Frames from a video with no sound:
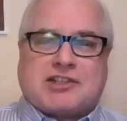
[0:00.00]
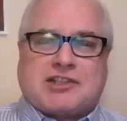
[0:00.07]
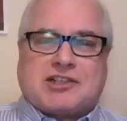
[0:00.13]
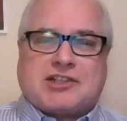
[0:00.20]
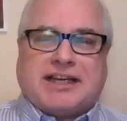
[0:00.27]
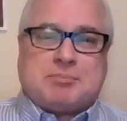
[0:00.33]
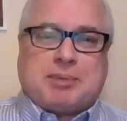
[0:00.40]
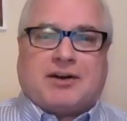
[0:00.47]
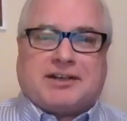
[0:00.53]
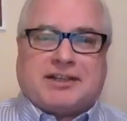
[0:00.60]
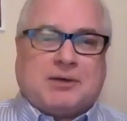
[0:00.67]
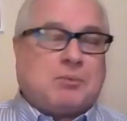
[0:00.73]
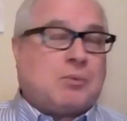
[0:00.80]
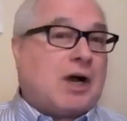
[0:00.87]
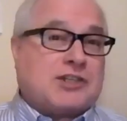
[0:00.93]
light
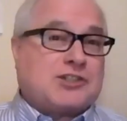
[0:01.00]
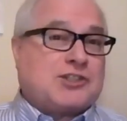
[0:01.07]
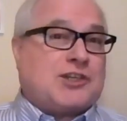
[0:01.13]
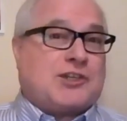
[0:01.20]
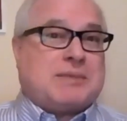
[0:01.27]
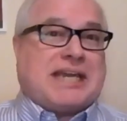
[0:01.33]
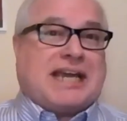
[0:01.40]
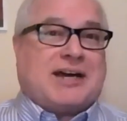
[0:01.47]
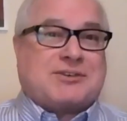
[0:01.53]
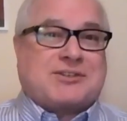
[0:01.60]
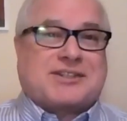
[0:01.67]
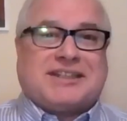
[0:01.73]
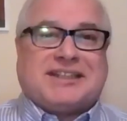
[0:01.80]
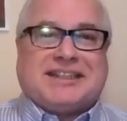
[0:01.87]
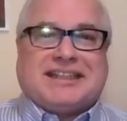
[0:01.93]
apparently and washes me
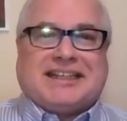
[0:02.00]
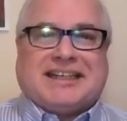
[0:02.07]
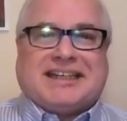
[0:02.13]
out.